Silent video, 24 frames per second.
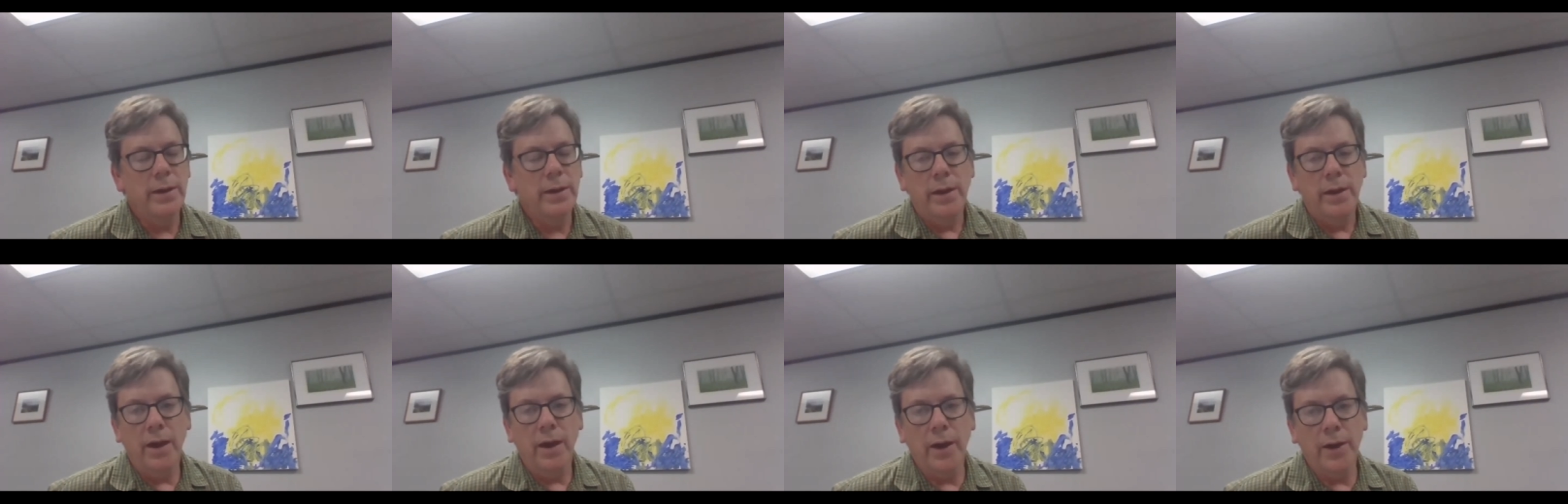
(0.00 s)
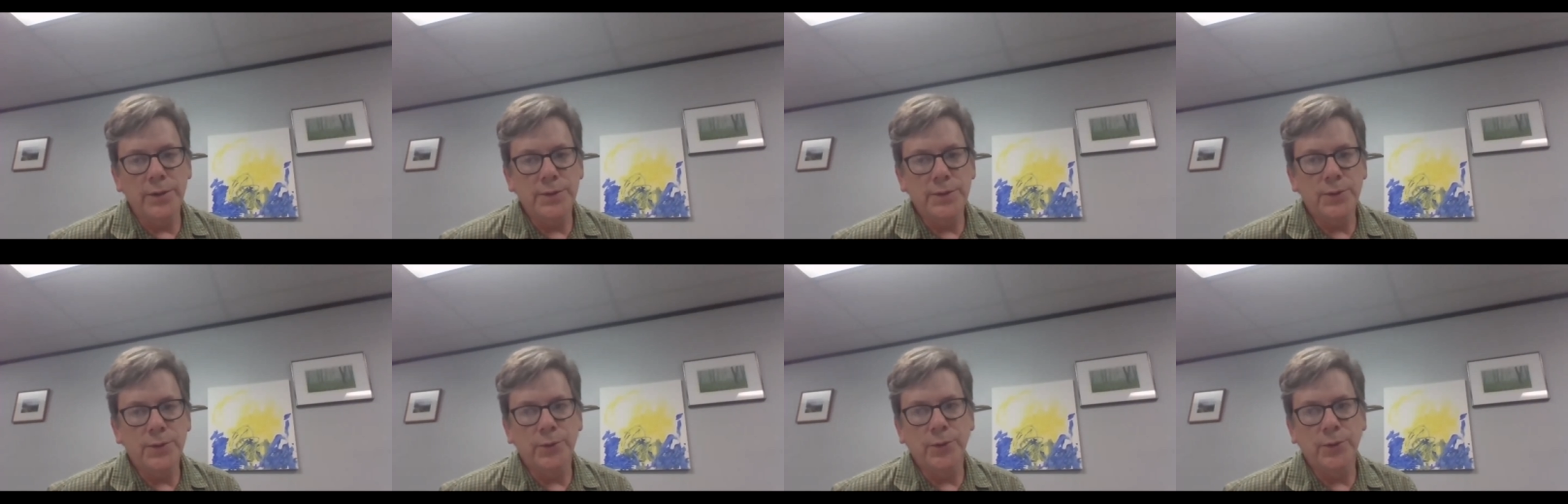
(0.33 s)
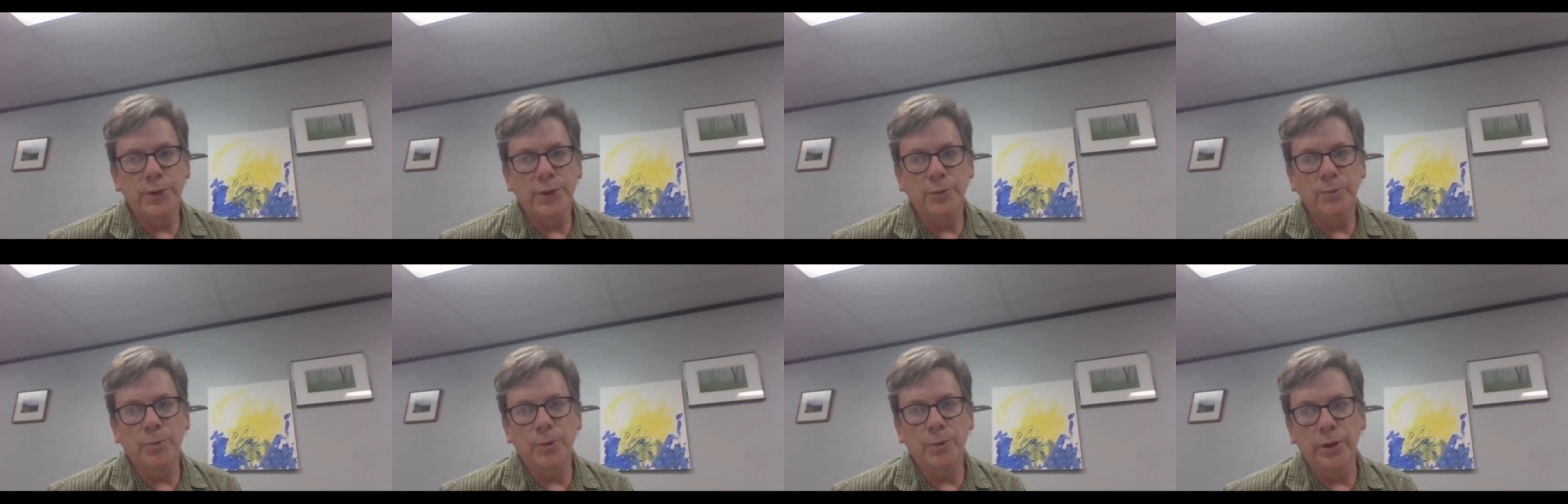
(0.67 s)
also going
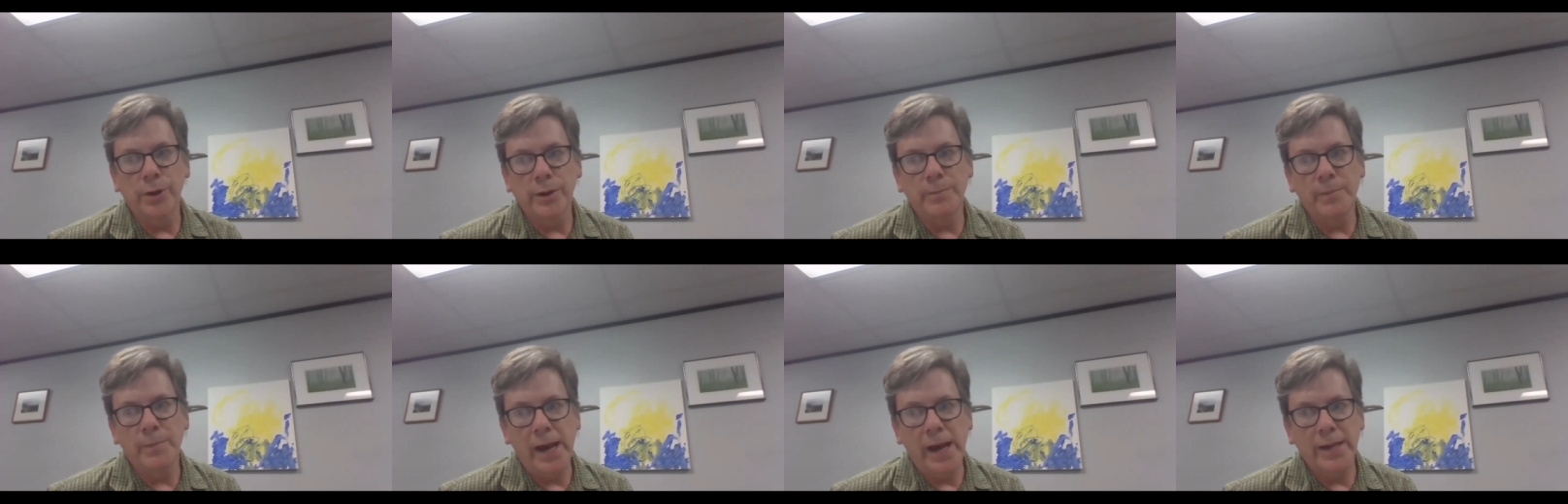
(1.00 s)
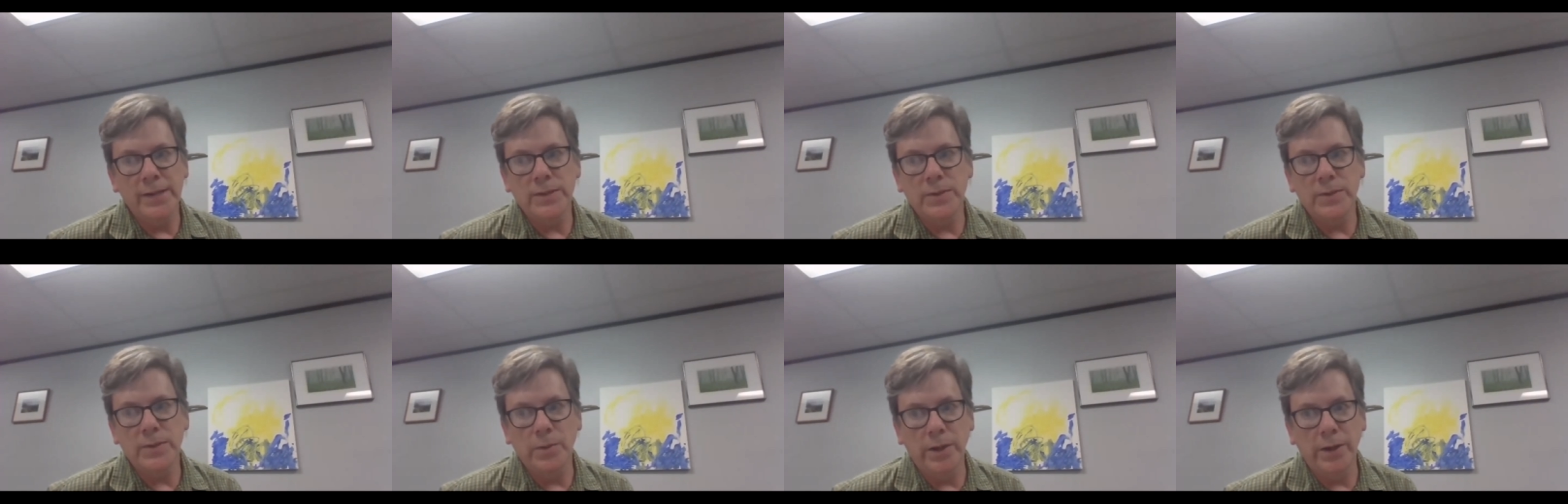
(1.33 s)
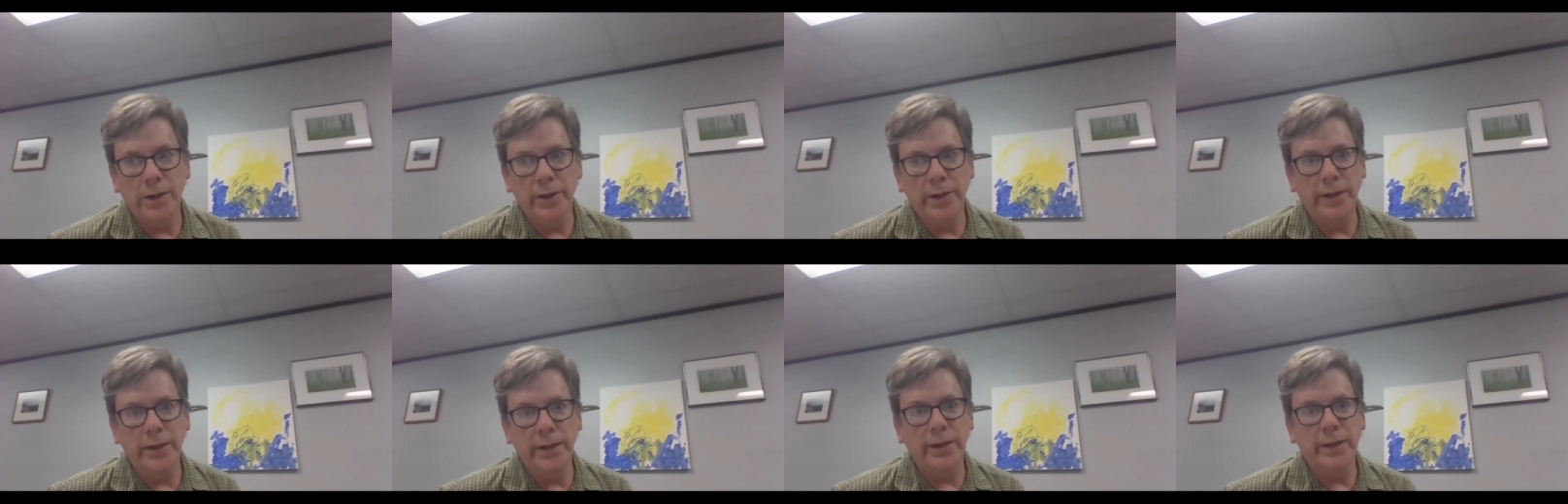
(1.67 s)
to work mask
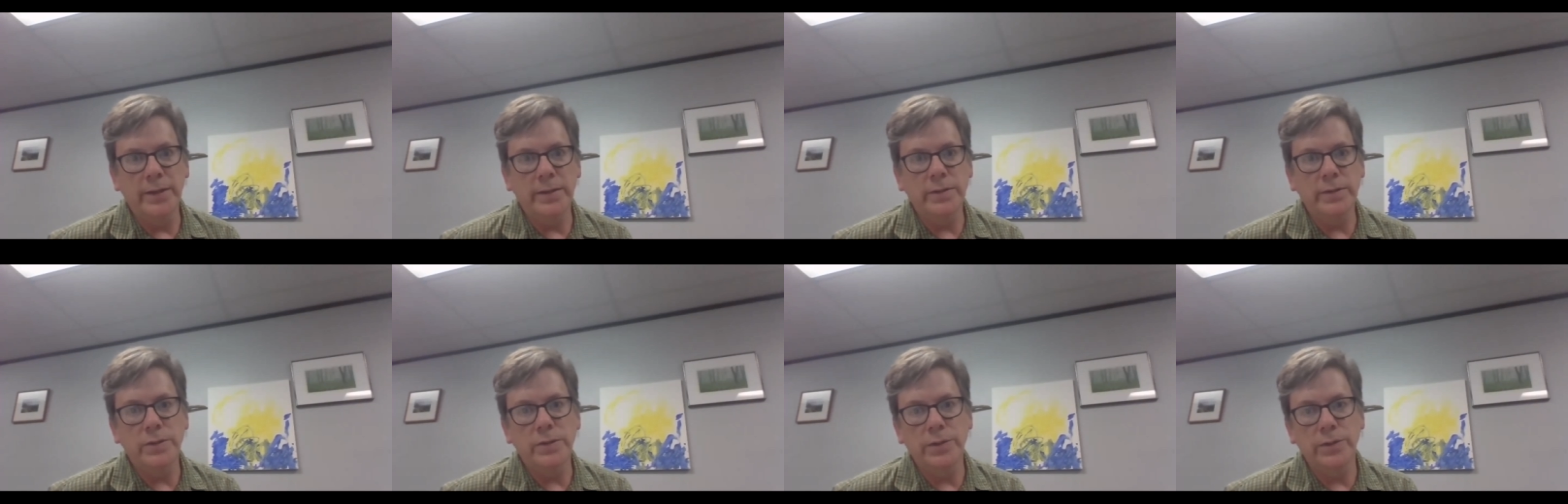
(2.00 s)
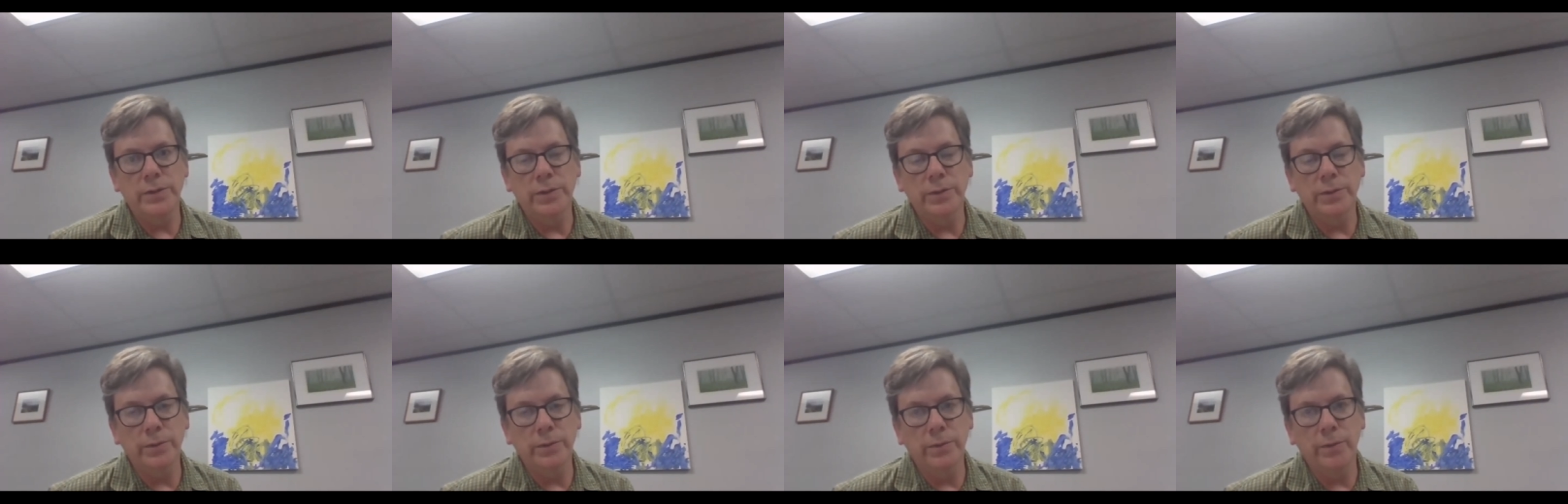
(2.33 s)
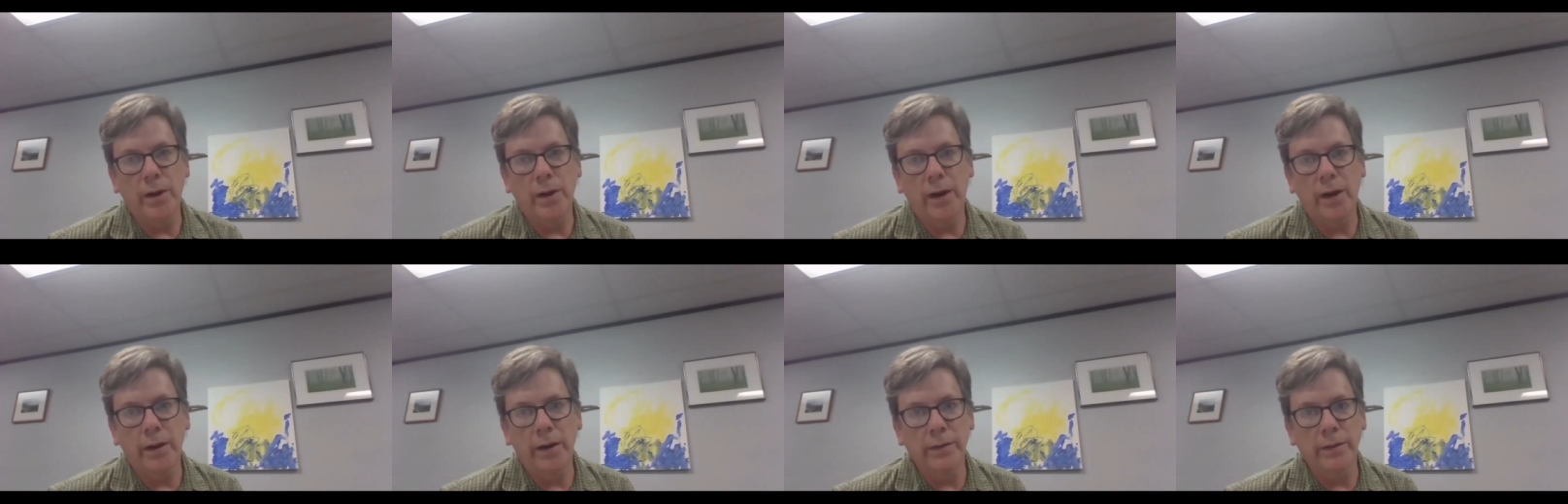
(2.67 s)
wearing into
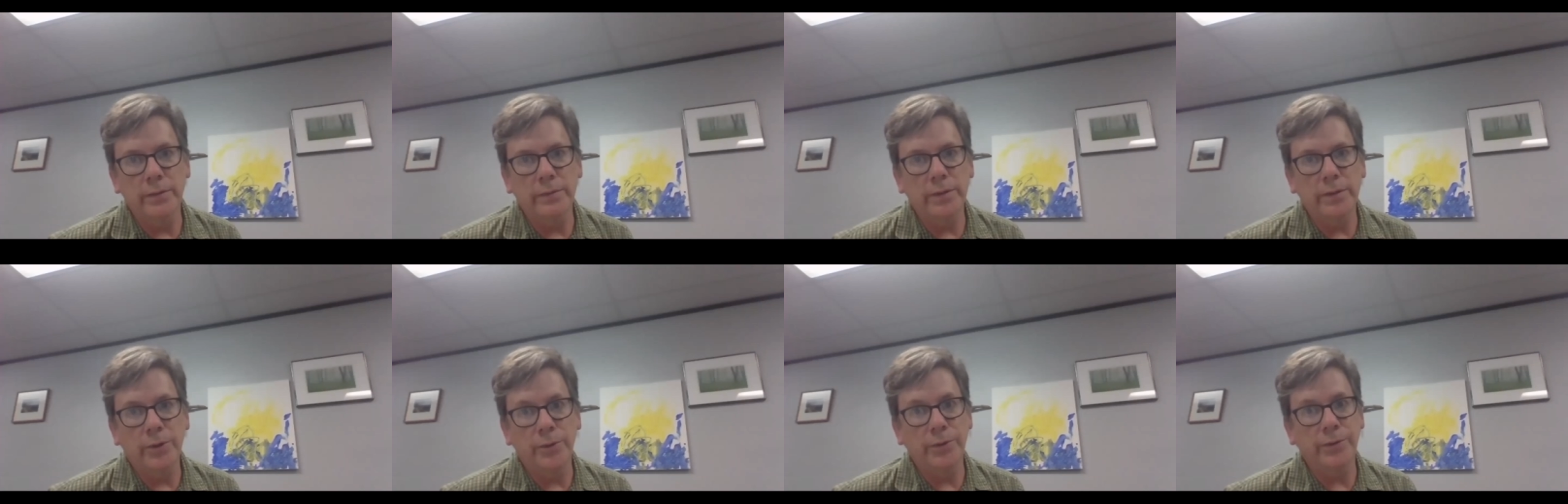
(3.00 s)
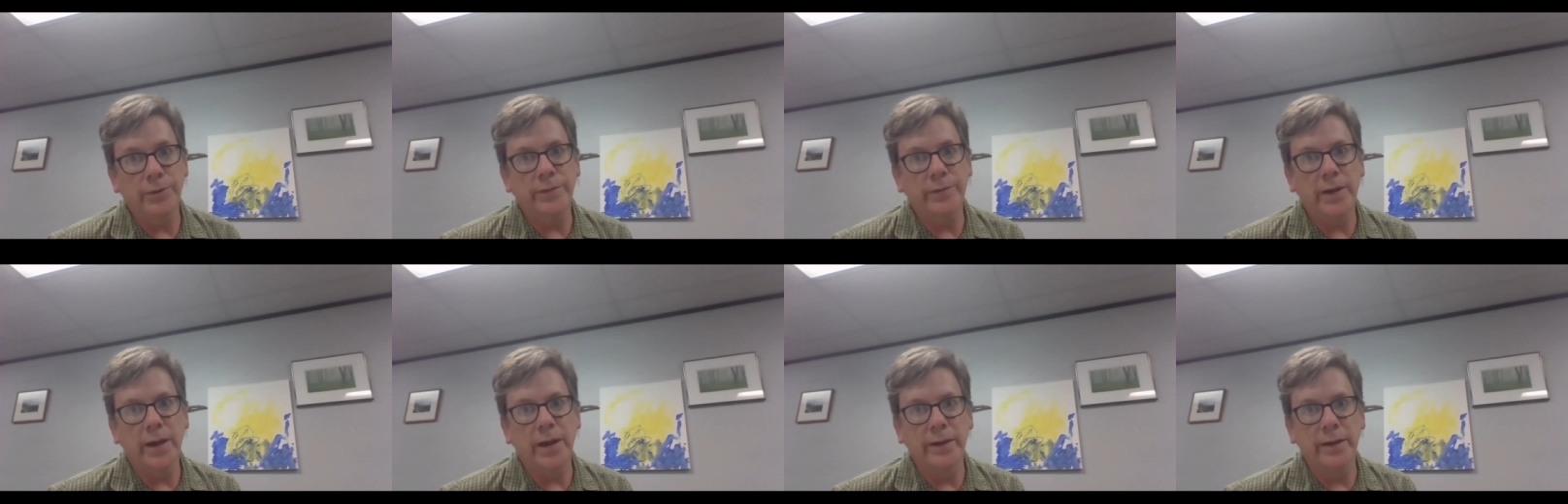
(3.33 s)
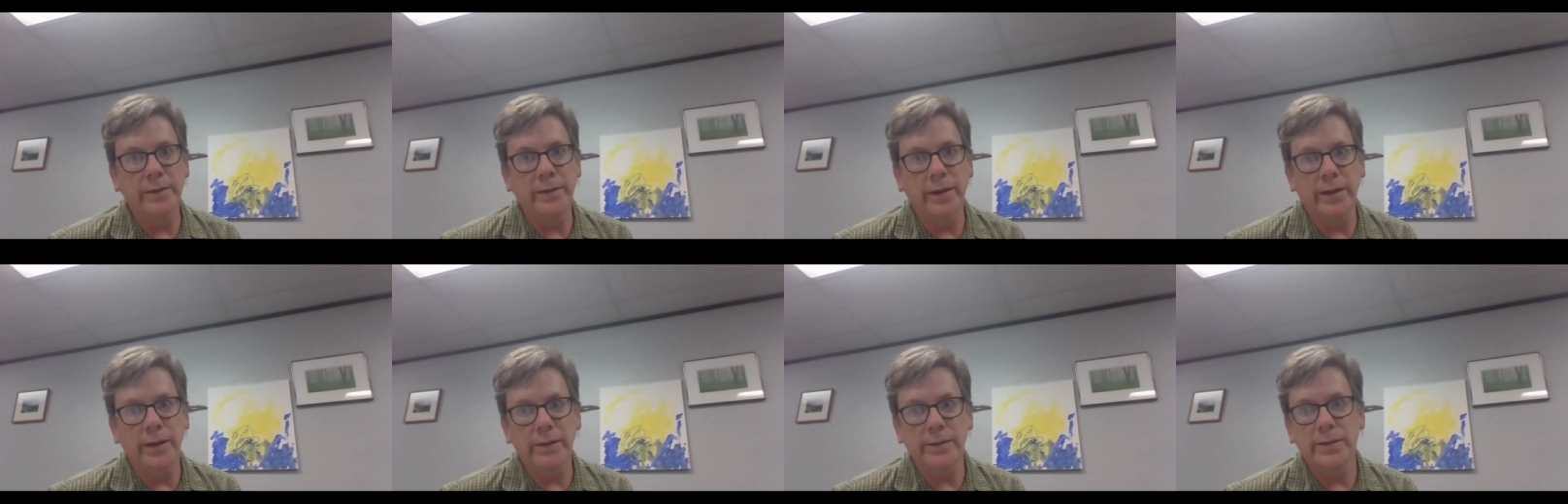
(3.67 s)
our code of
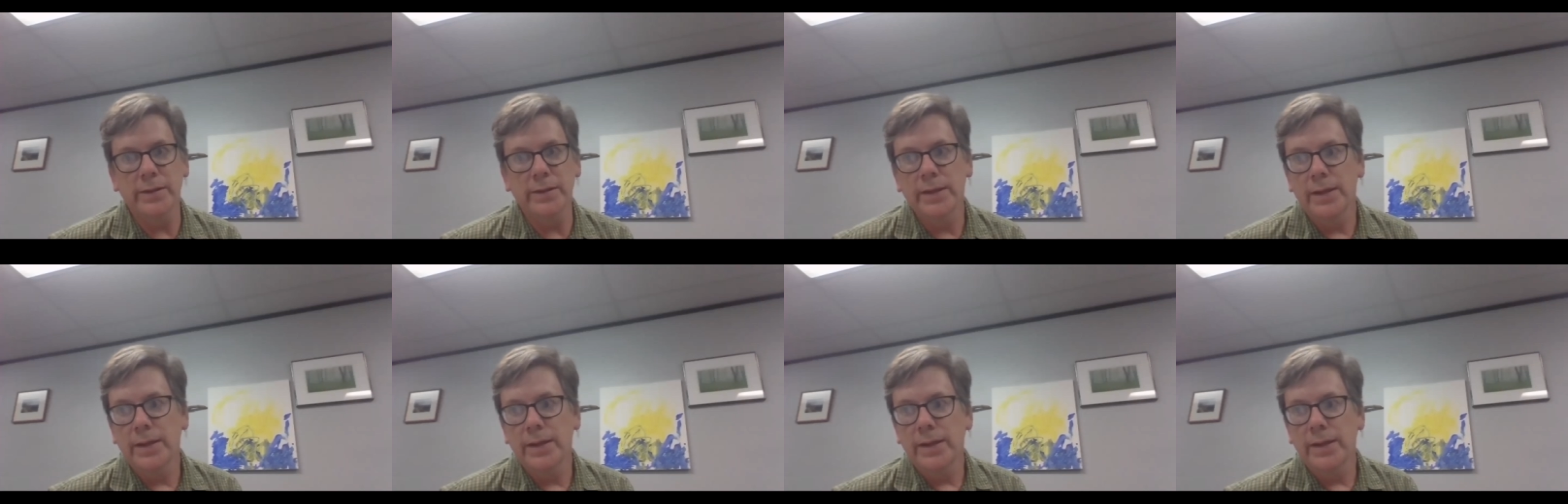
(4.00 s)
conduct.